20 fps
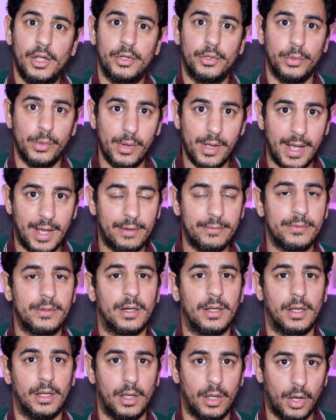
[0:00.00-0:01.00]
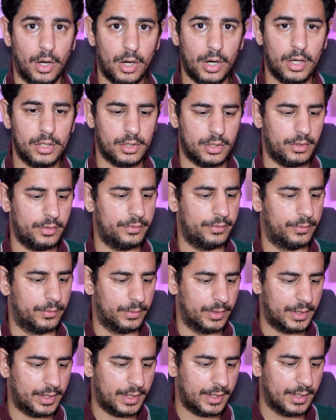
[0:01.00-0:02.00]
you have a lot of
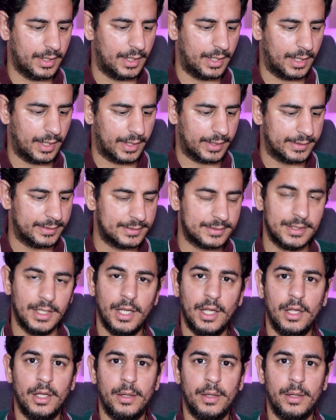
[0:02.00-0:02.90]
vertical lines